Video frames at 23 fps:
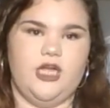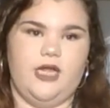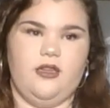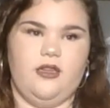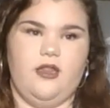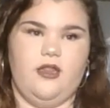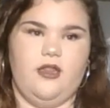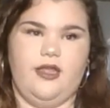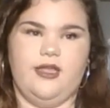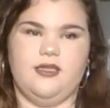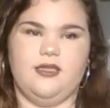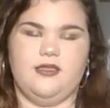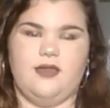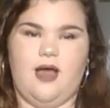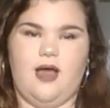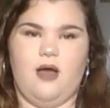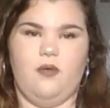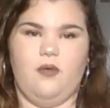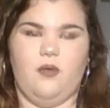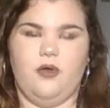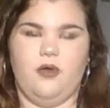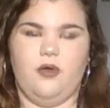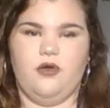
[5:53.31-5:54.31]
I liked
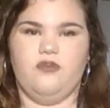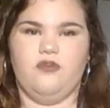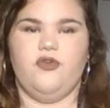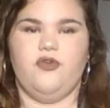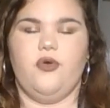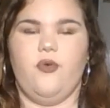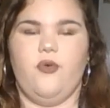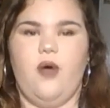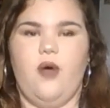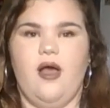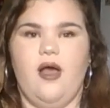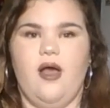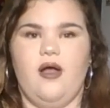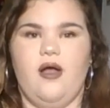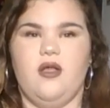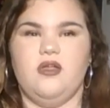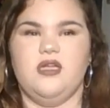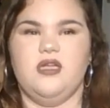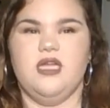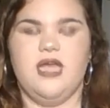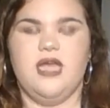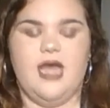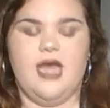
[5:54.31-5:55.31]
that one for a
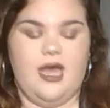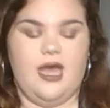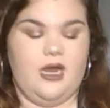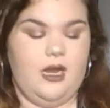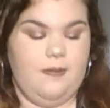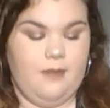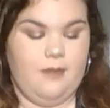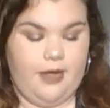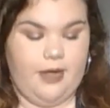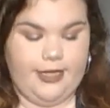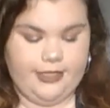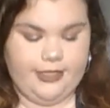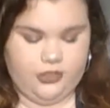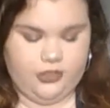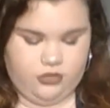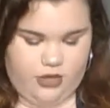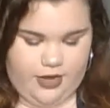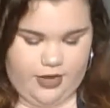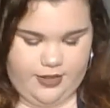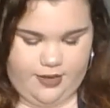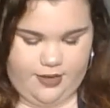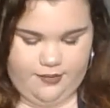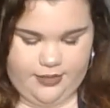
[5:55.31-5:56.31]
while, and I might
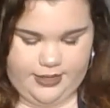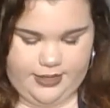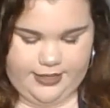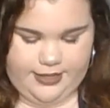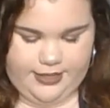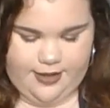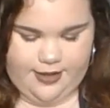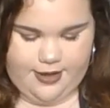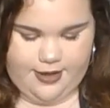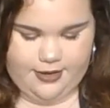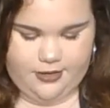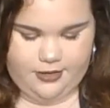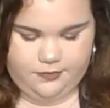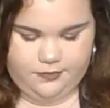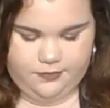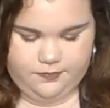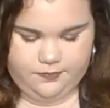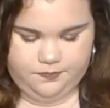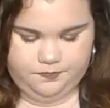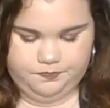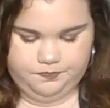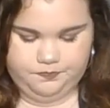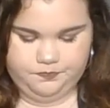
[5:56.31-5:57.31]
try that one again.
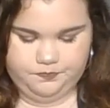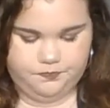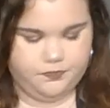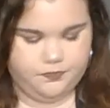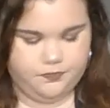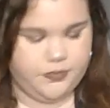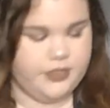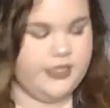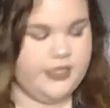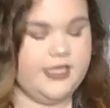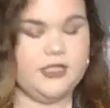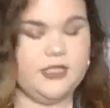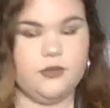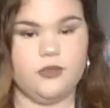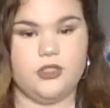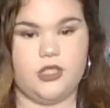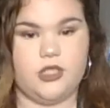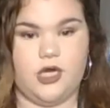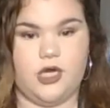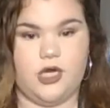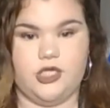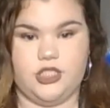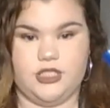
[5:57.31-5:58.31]
But these
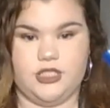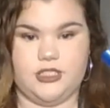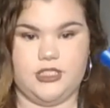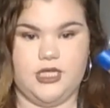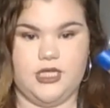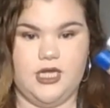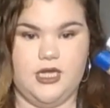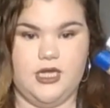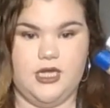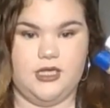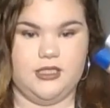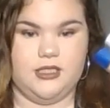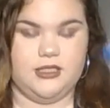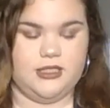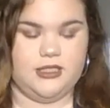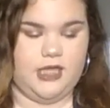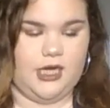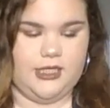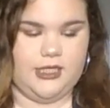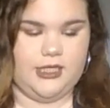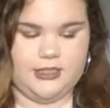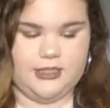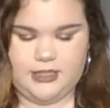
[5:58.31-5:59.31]
ones are just
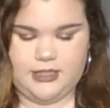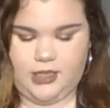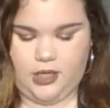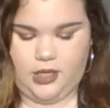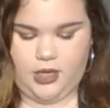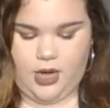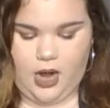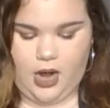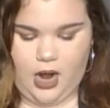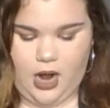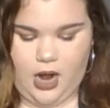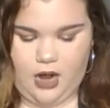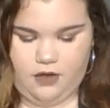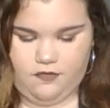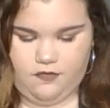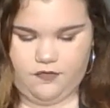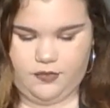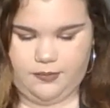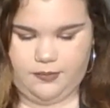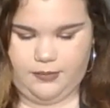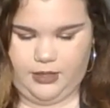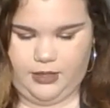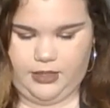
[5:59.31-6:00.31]
duds. They're not
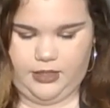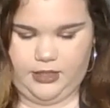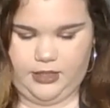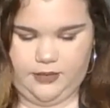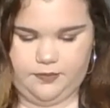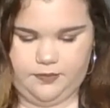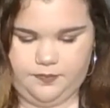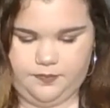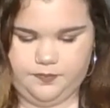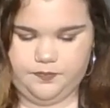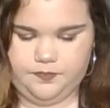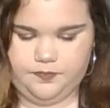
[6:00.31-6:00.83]
for me.